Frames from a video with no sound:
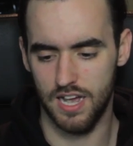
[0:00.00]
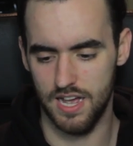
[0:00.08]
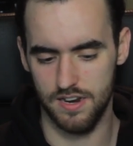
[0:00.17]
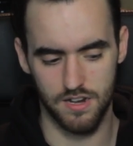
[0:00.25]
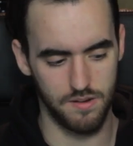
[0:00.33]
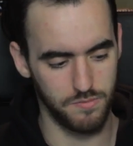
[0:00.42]

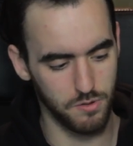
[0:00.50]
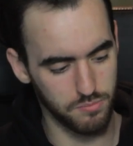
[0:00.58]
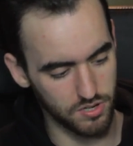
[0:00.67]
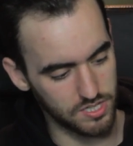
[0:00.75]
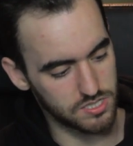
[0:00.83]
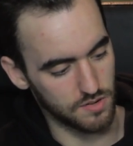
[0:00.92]
And they're
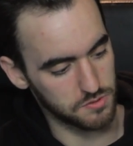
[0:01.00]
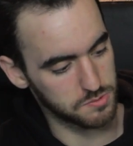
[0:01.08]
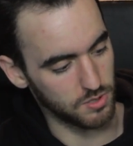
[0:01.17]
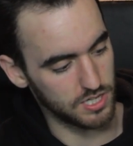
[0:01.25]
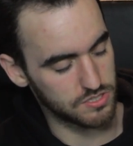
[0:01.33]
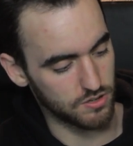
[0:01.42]
pretty
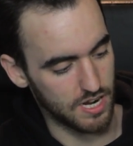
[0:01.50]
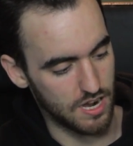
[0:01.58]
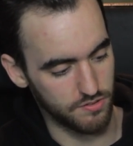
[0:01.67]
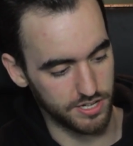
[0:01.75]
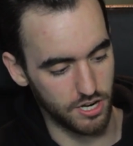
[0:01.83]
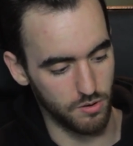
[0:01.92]
self-explanatory
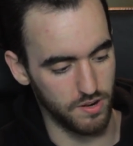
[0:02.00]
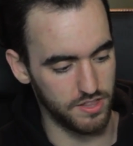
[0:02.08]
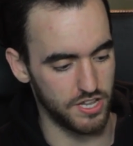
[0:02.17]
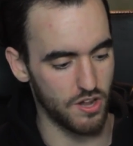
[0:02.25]
how they go in.